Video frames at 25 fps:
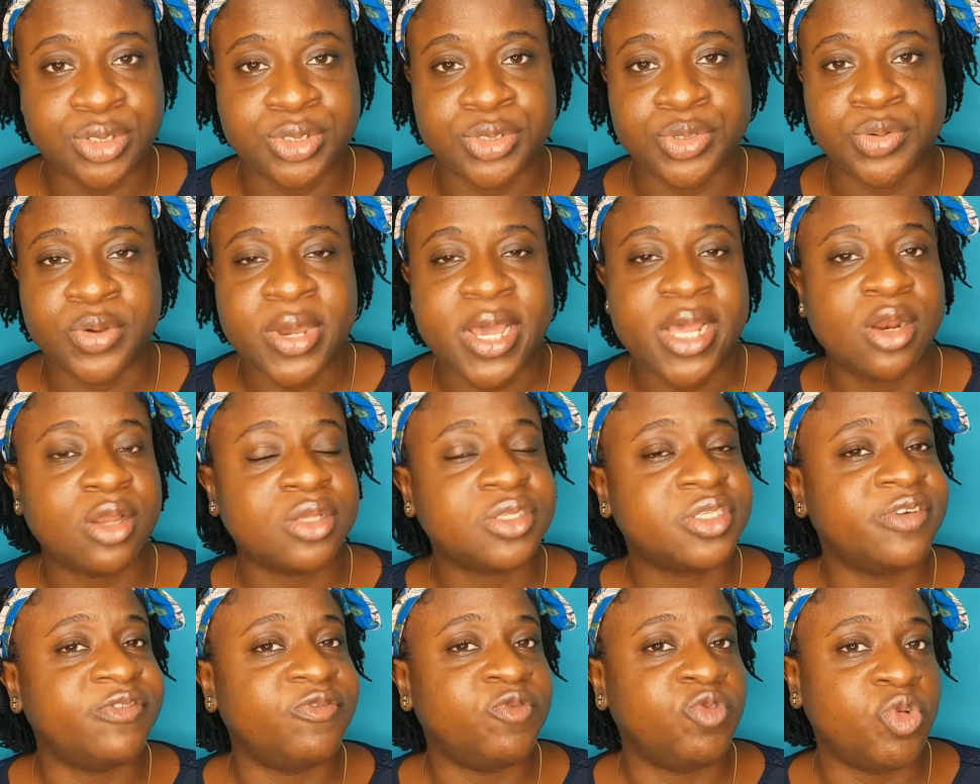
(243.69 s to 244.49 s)
So a
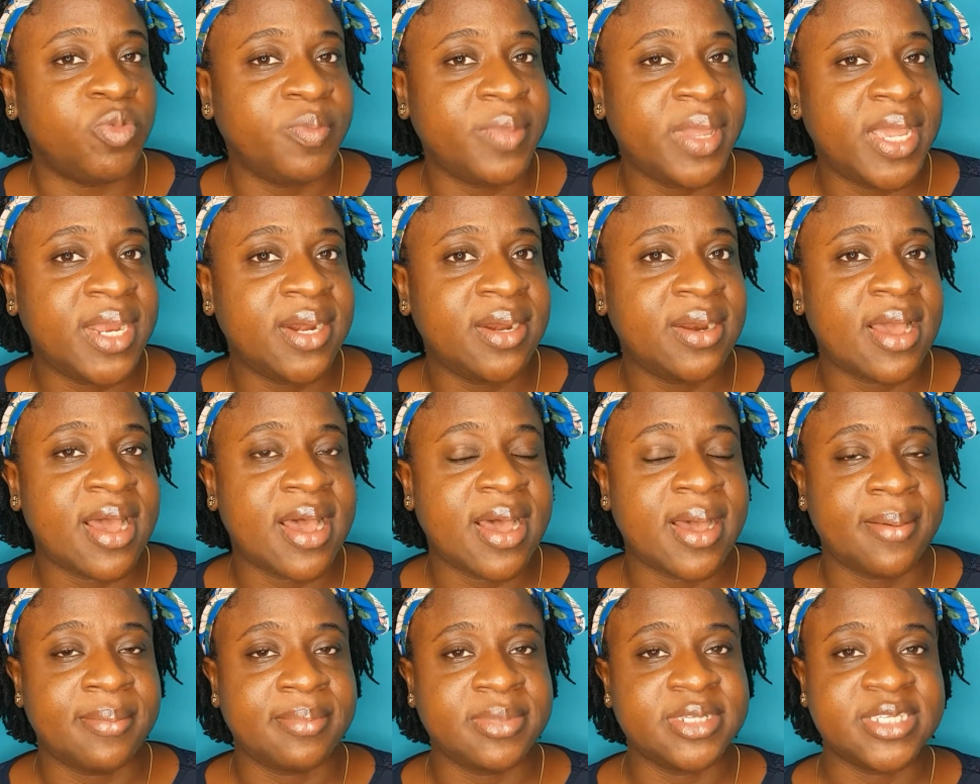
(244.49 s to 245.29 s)
lot of women
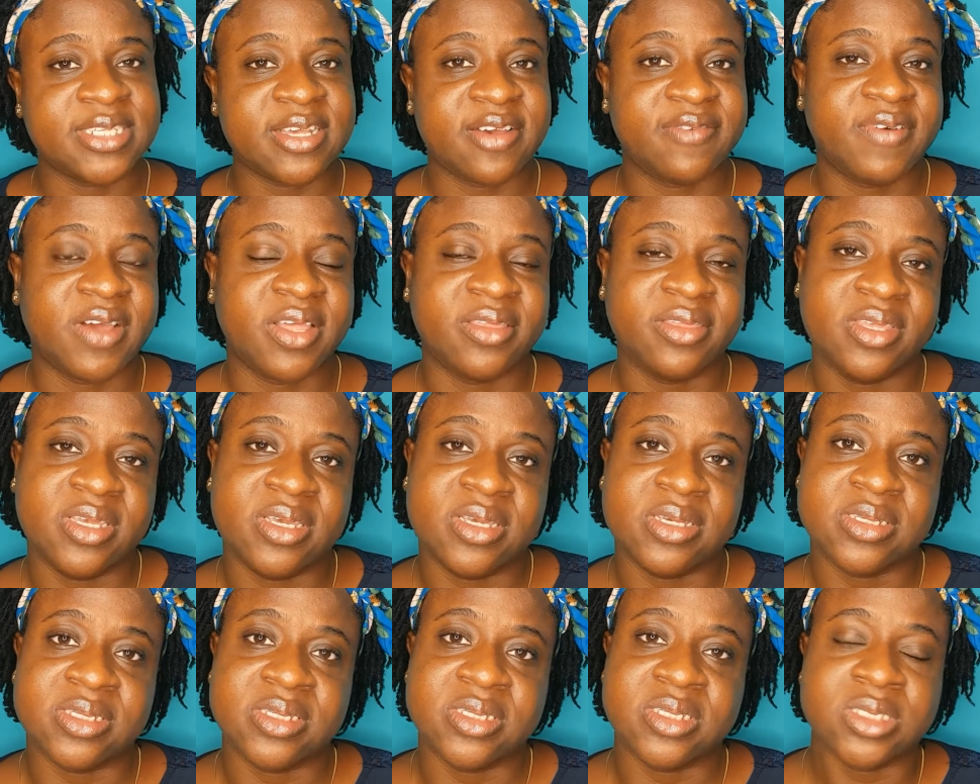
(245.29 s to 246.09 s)
um, suffer
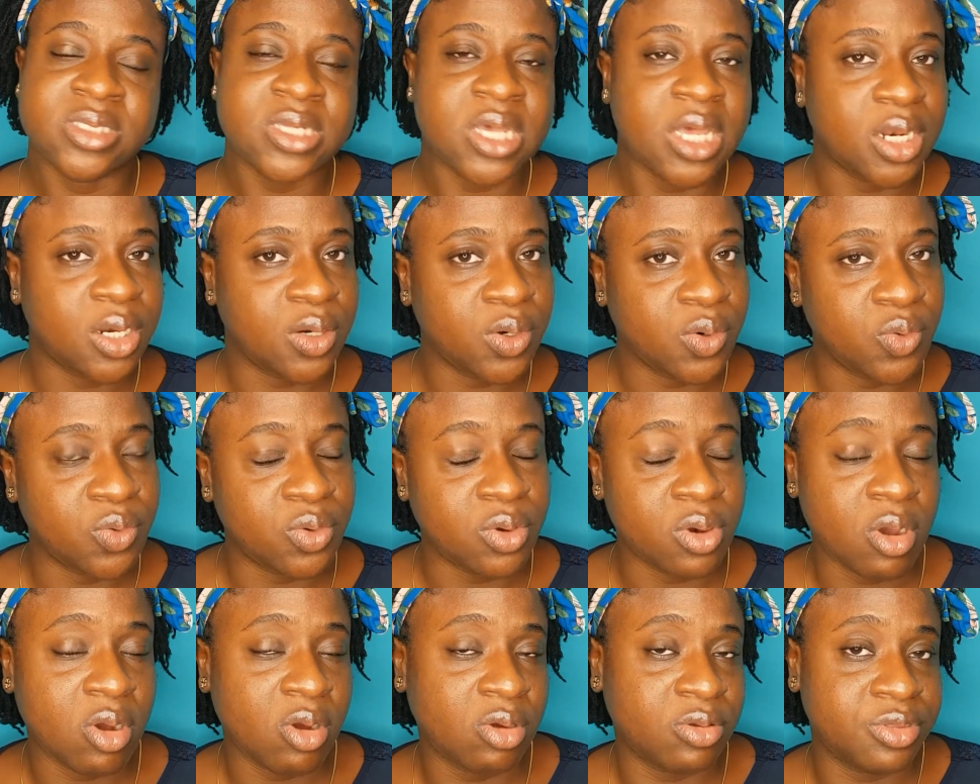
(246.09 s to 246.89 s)
these
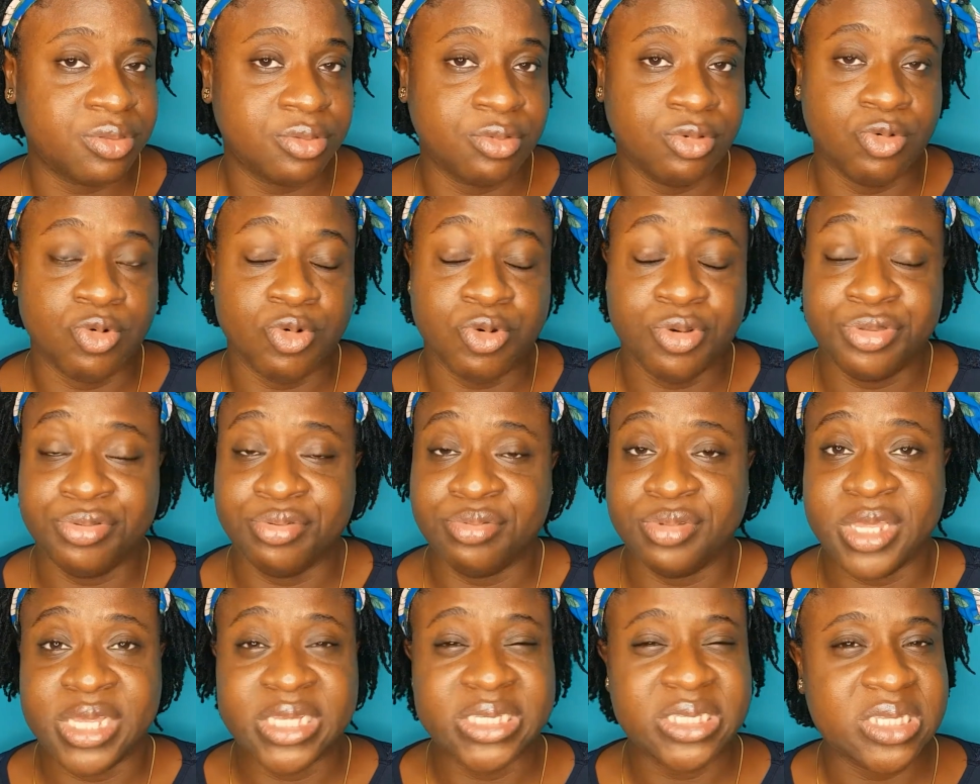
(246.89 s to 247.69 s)
alone or go
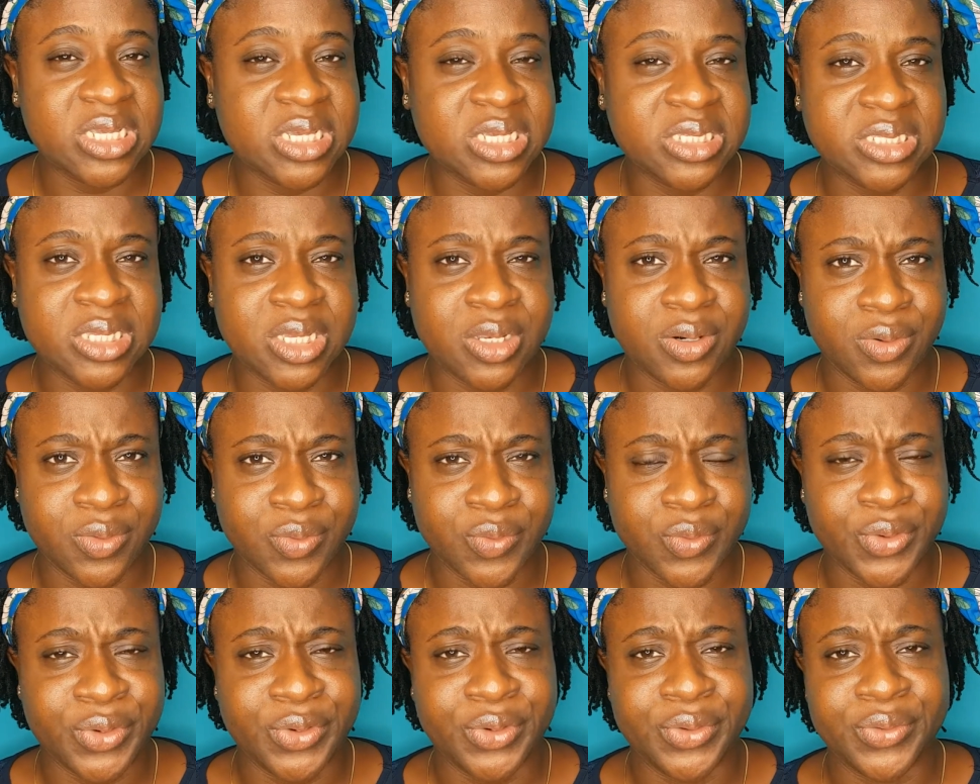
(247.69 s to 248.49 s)
through these things
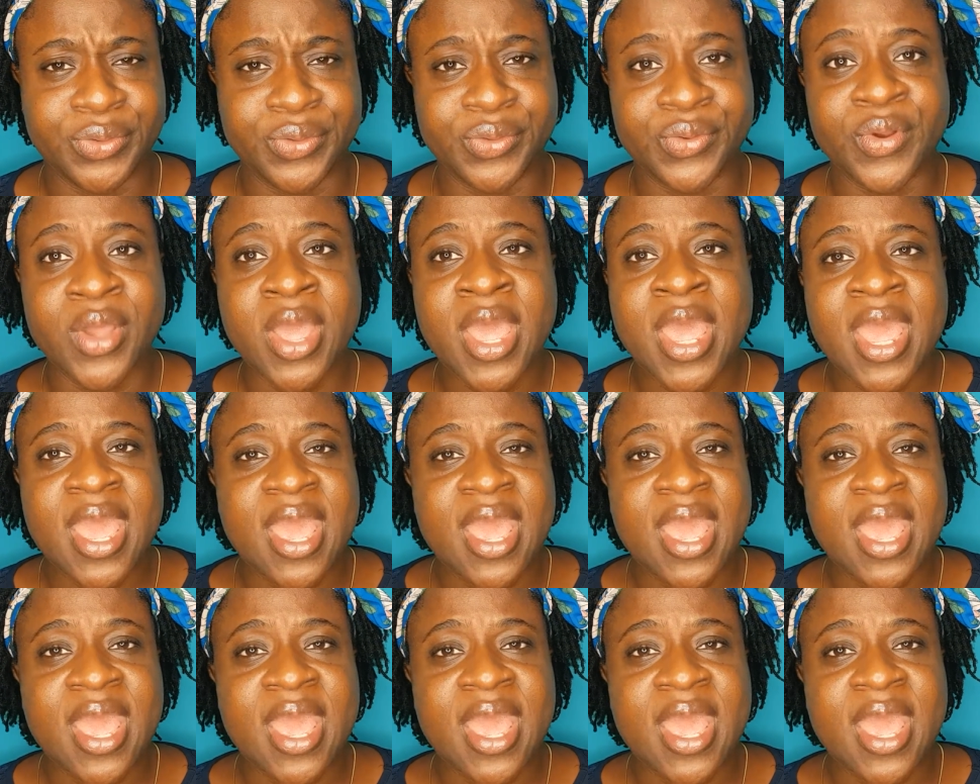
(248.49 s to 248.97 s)
alone, you know.